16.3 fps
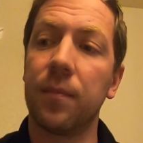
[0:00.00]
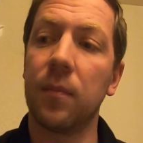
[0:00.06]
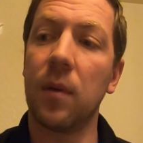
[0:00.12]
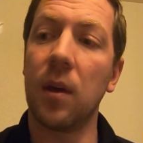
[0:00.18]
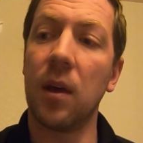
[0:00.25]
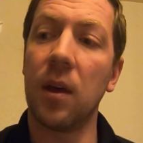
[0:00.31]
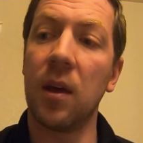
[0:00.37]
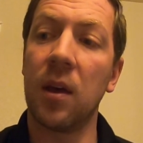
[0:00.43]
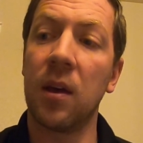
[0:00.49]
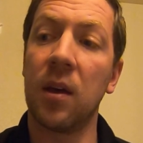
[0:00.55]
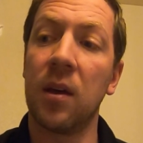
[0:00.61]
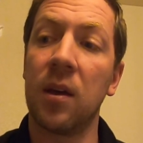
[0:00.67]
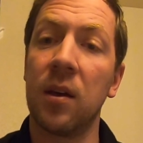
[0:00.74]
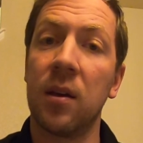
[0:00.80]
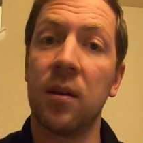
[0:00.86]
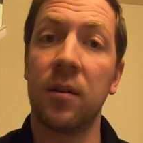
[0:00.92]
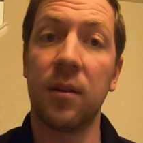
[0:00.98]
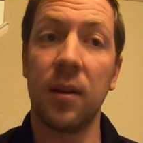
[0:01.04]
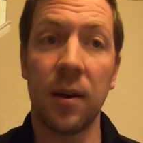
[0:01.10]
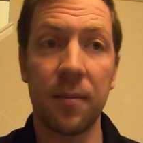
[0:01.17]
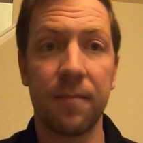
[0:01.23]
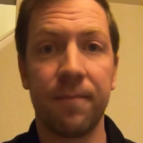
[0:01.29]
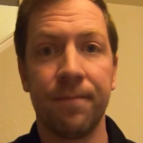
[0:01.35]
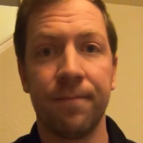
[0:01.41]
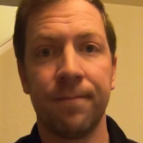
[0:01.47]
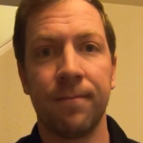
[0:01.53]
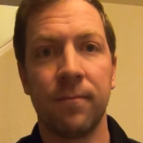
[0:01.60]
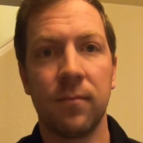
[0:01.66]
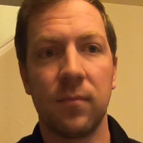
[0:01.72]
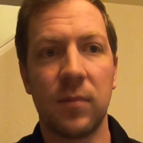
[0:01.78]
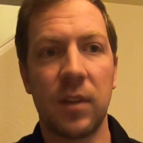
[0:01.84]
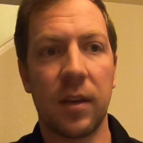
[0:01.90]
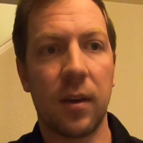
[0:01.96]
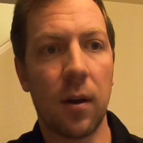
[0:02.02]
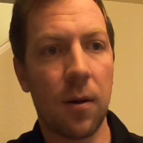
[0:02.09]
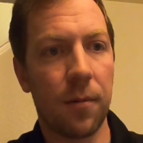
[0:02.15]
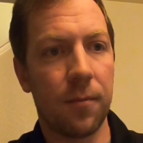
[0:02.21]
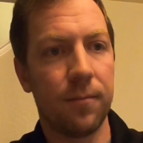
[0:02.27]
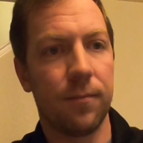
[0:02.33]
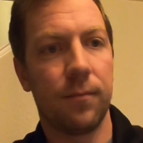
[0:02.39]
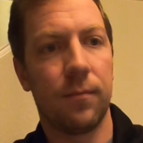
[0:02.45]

And yeah, take care.